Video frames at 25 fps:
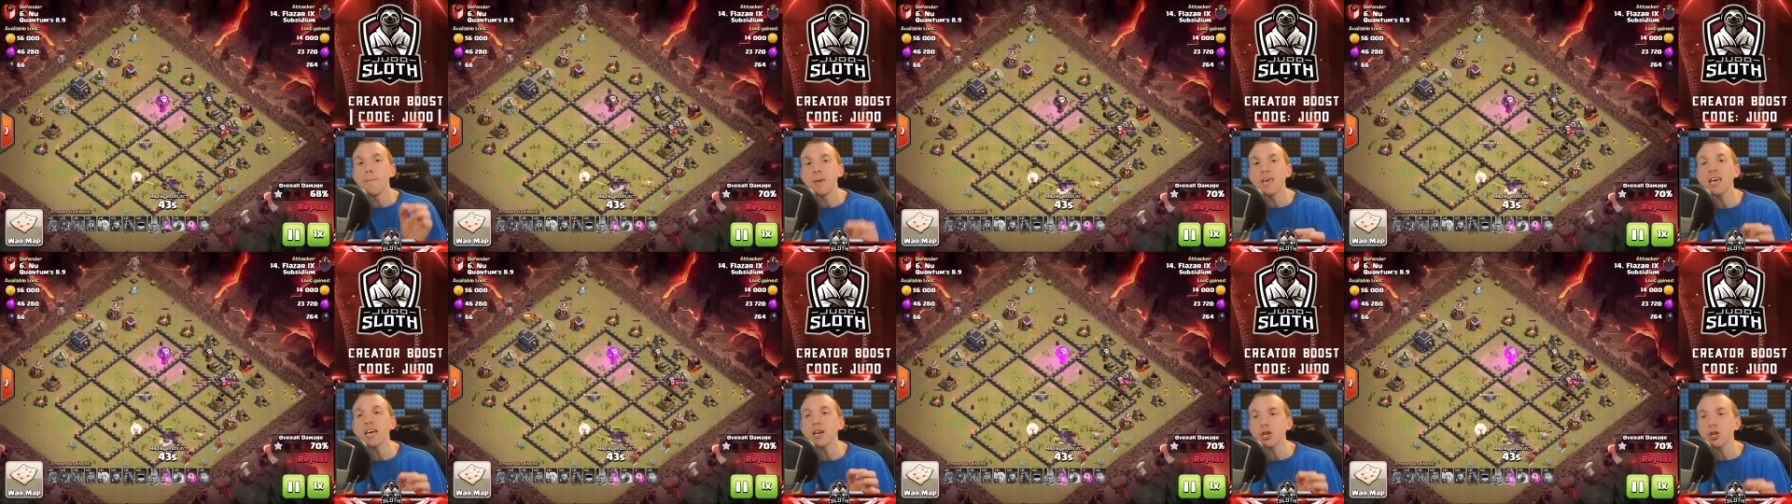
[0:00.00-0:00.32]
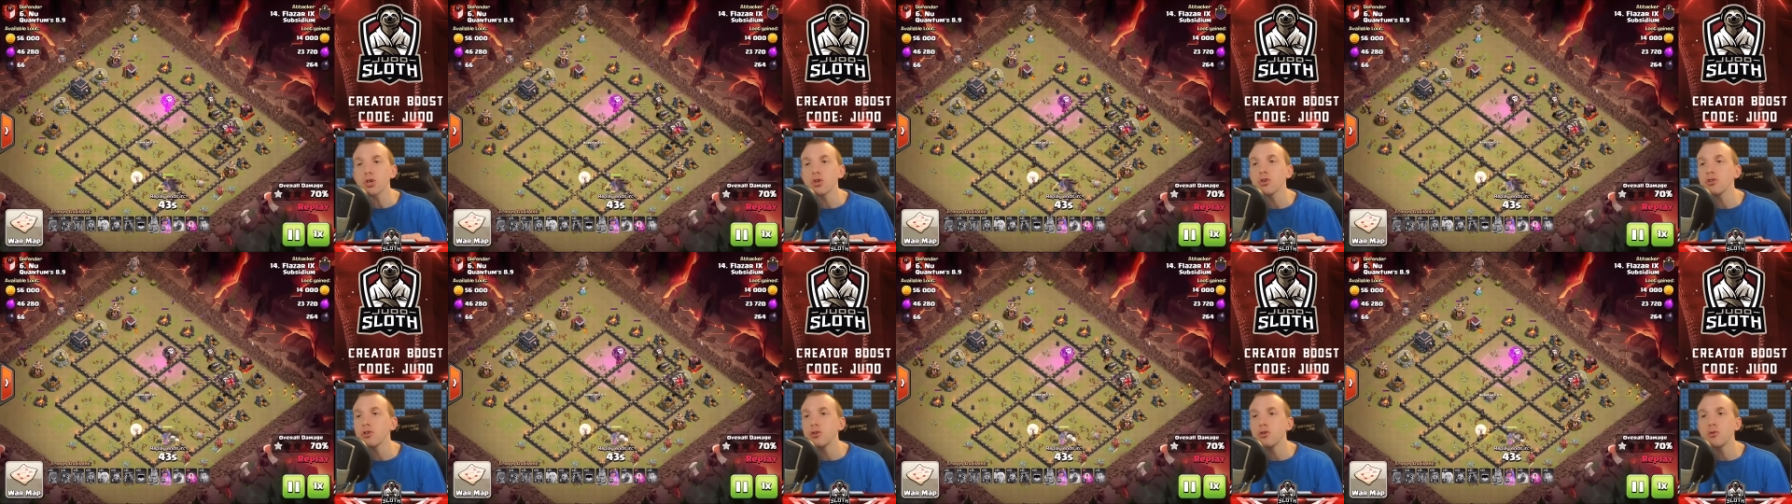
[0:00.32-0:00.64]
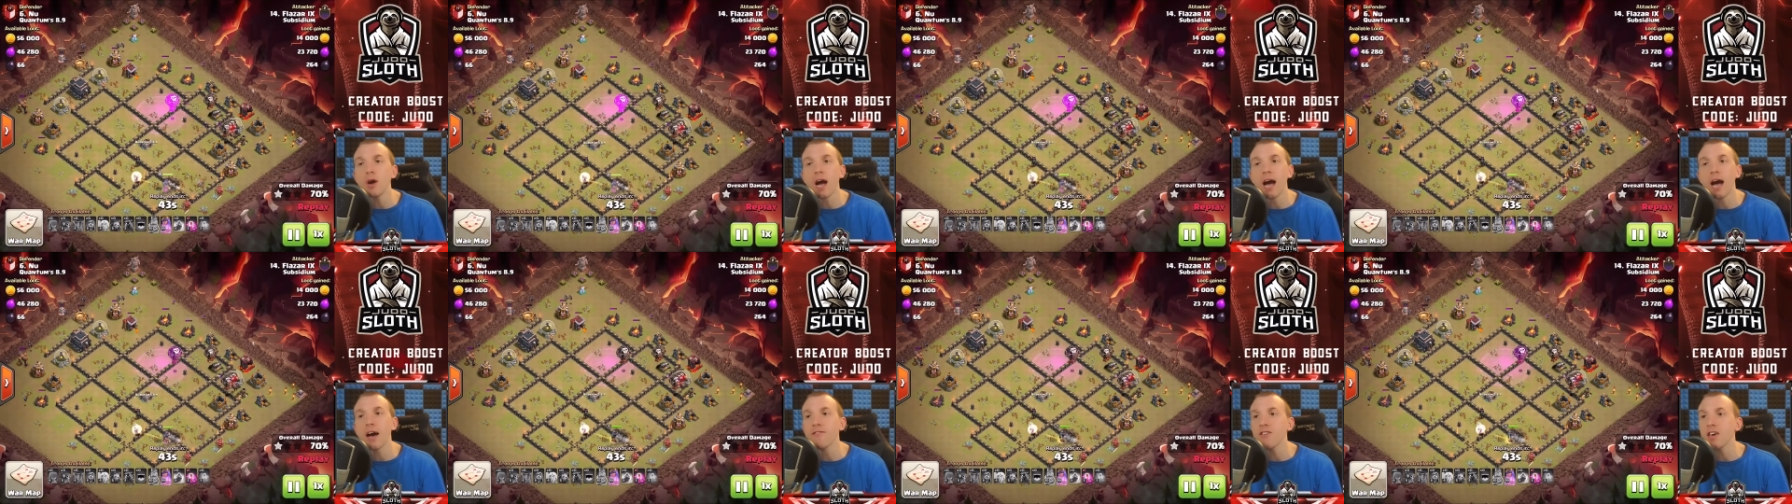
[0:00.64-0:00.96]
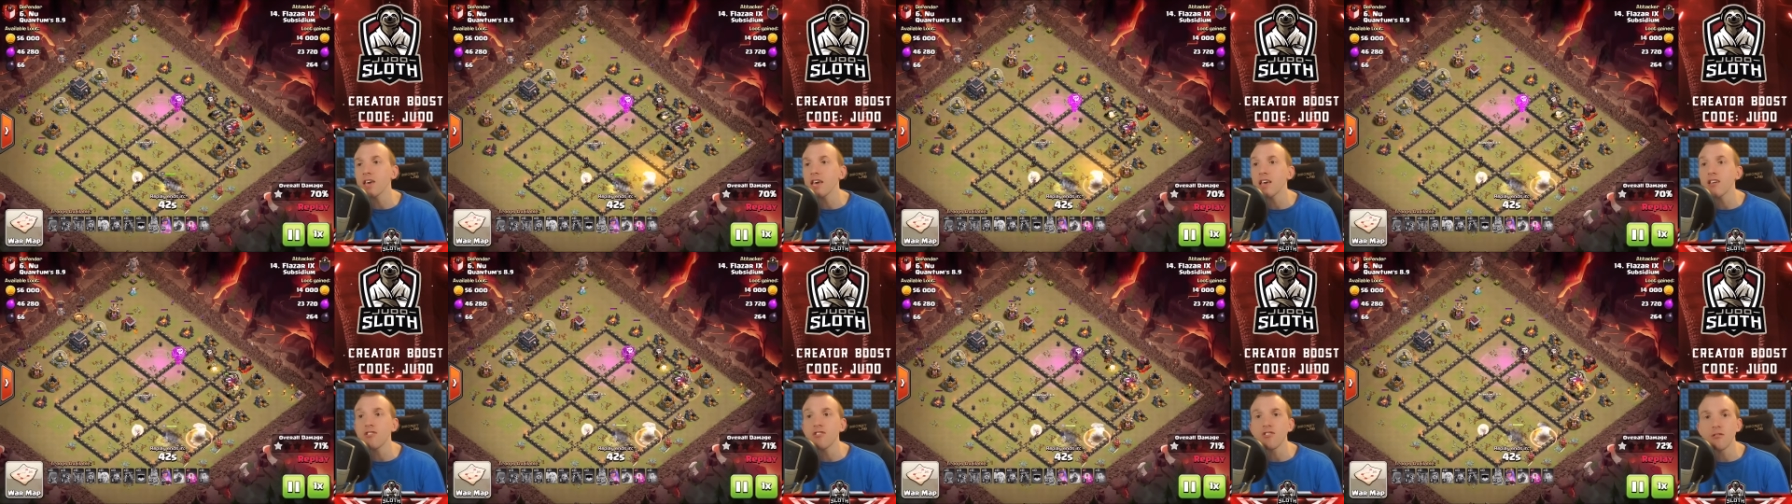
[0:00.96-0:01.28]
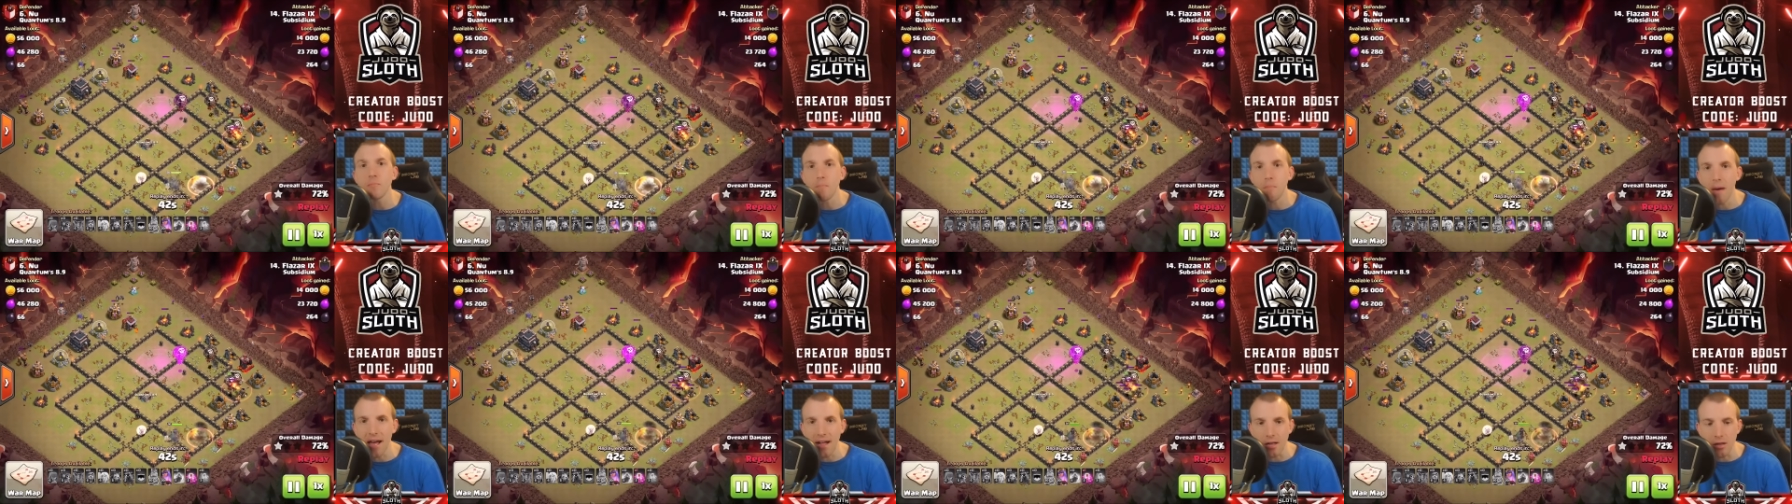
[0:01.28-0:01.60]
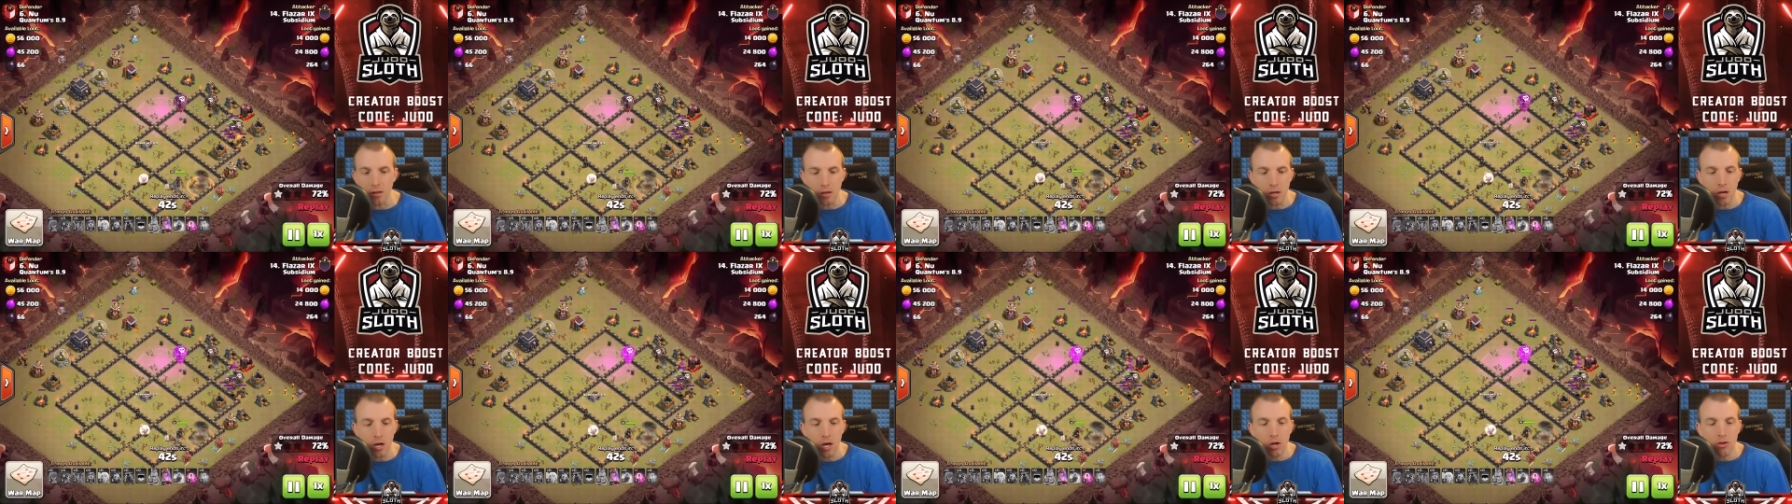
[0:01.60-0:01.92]
make sure you have a
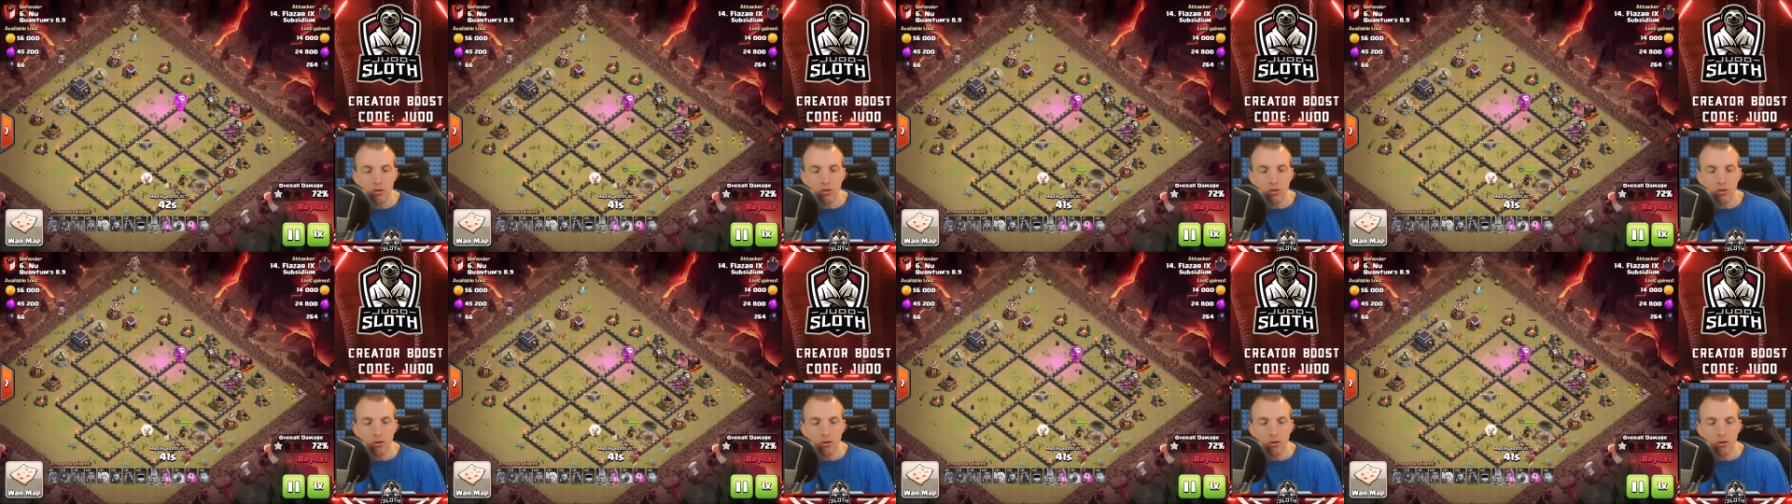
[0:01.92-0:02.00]
spell